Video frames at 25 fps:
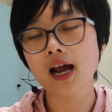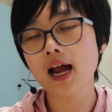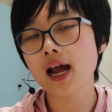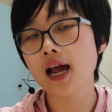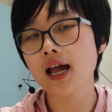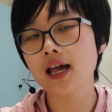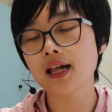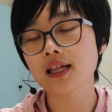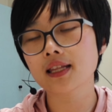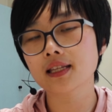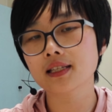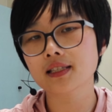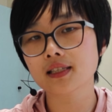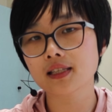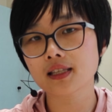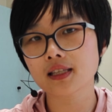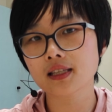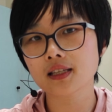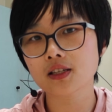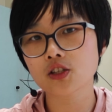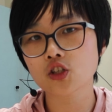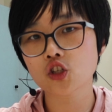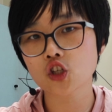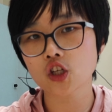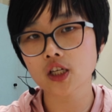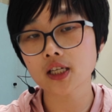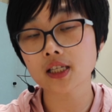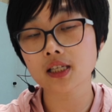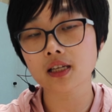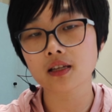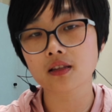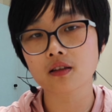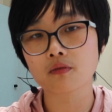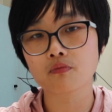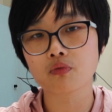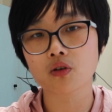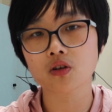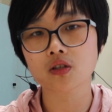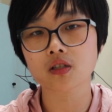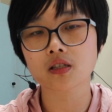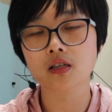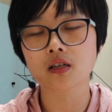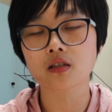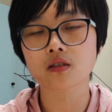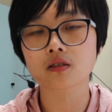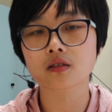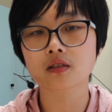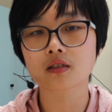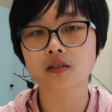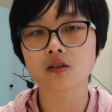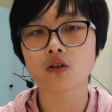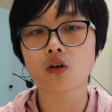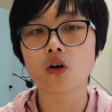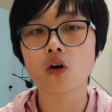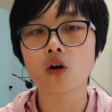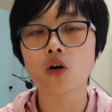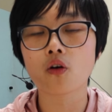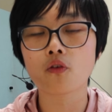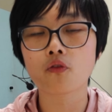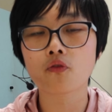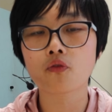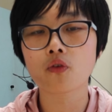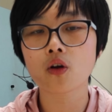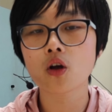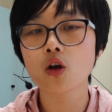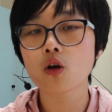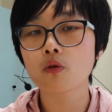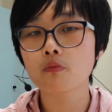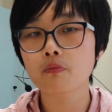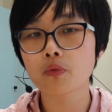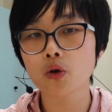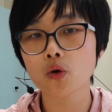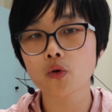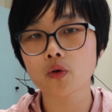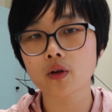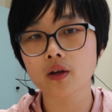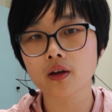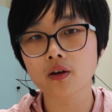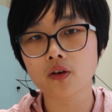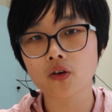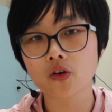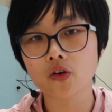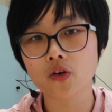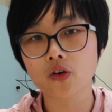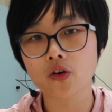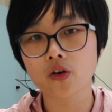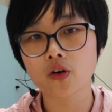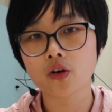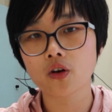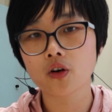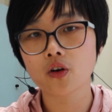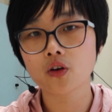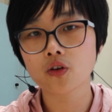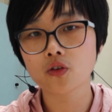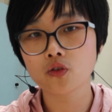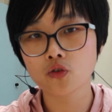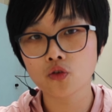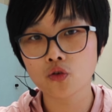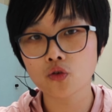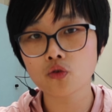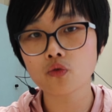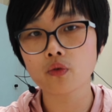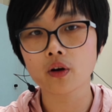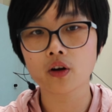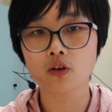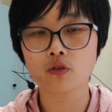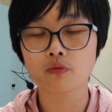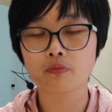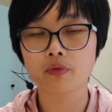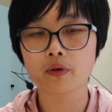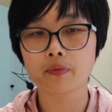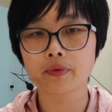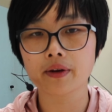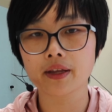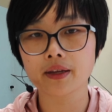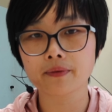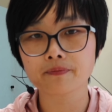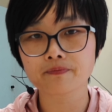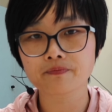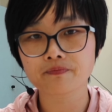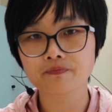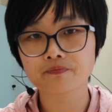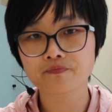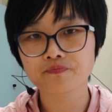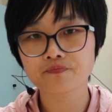and she's in the process of building her new rental property.